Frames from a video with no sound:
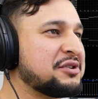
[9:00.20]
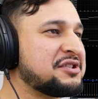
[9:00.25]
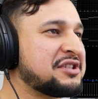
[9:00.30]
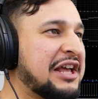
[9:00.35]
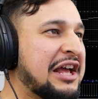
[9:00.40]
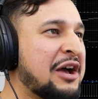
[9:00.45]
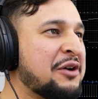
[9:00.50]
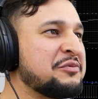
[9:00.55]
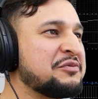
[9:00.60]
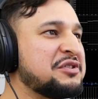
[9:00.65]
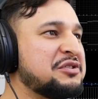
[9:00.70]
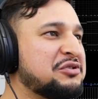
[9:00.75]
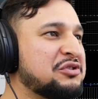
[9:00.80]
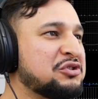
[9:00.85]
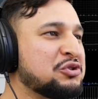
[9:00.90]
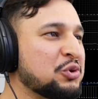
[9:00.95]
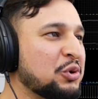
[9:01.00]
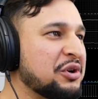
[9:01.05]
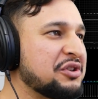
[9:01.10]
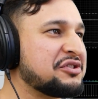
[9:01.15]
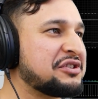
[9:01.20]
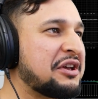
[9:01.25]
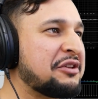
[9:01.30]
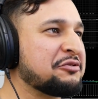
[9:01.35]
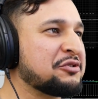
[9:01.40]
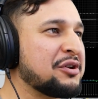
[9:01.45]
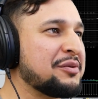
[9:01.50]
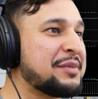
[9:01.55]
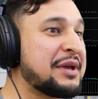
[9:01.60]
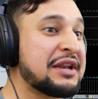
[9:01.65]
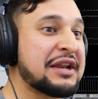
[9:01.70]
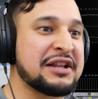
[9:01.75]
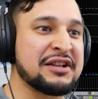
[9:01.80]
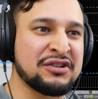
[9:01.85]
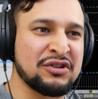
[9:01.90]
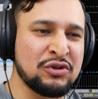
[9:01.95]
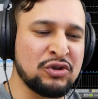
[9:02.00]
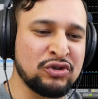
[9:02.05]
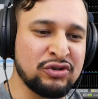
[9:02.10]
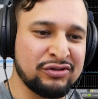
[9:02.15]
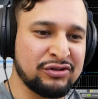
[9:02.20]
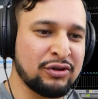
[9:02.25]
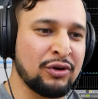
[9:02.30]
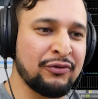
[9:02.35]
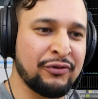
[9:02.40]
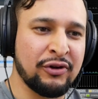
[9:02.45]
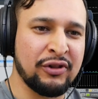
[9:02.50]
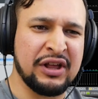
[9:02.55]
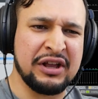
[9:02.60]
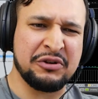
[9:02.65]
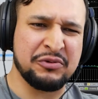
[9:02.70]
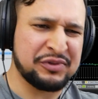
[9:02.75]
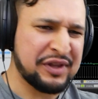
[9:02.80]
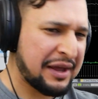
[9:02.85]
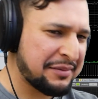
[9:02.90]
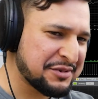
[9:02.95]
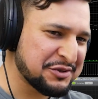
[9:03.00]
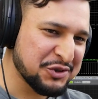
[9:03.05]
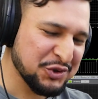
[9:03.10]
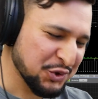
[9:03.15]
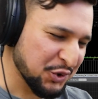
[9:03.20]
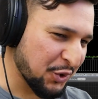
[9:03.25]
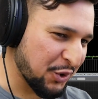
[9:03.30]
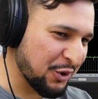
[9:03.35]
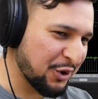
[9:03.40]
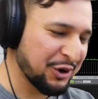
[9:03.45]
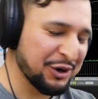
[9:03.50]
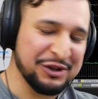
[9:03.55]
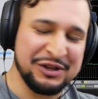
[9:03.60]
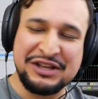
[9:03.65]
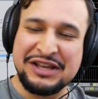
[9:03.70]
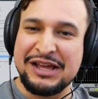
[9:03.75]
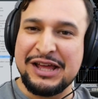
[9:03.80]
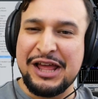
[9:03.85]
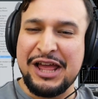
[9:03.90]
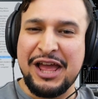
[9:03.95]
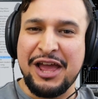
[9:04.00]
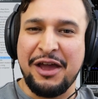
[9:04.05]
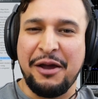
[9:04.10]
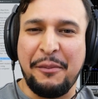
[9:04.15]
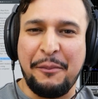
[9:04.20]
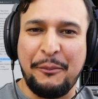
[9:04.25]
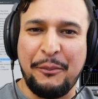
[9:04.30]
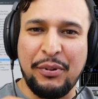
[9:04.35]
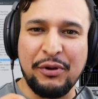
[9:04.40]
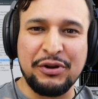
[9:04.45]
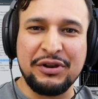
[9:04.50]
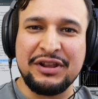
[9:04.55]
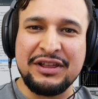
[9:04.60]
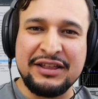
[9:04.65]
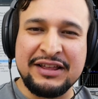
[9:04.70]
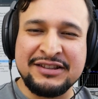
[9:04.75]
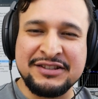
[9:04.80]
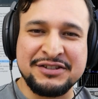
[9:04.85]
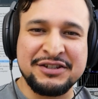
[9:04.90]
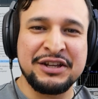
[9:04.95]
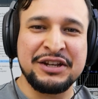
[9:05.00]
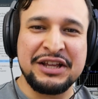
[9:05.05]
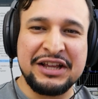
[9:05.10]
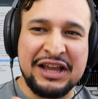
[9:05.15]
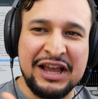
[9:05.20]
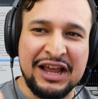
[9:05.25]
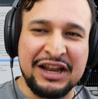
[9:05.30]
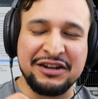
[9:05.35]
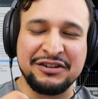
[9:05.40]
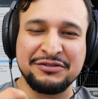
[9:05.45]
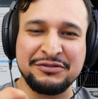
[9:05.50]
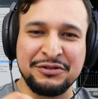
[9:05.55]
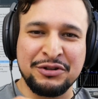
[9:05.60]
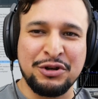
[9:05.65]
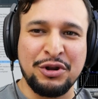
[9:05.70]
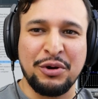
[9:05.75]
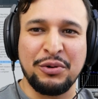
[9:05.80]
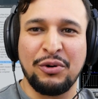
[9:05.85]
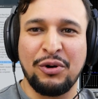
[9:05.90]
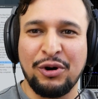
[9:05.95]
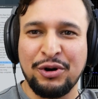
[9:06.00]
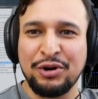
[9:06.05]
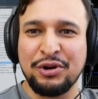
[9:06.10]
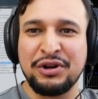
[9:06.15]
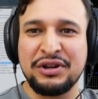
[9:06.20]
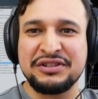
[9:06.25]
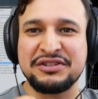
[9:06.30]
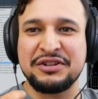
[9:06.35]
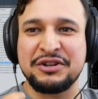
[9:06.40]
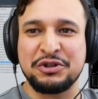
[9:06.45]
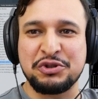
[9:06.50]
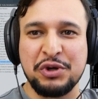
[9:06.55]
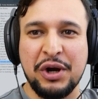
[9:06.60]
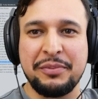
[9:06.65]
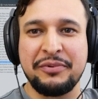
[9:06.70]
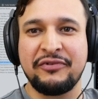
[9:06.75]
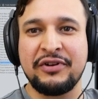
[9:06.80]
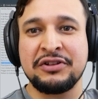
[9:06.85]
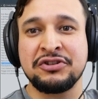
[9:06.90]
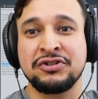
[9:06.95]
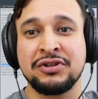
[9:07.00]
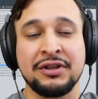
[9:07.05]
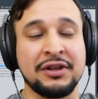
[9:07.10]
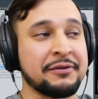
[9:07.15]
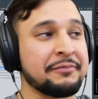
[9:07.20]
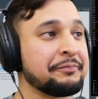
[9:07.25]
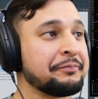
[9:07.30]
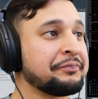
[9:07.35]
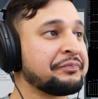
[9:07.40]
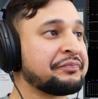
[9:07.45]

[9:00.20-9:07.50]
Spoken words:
sounds, these distorted sounds come in, and you still felt like, damn, this is so hard. But it's going to get harder, and it's going to drop eventually.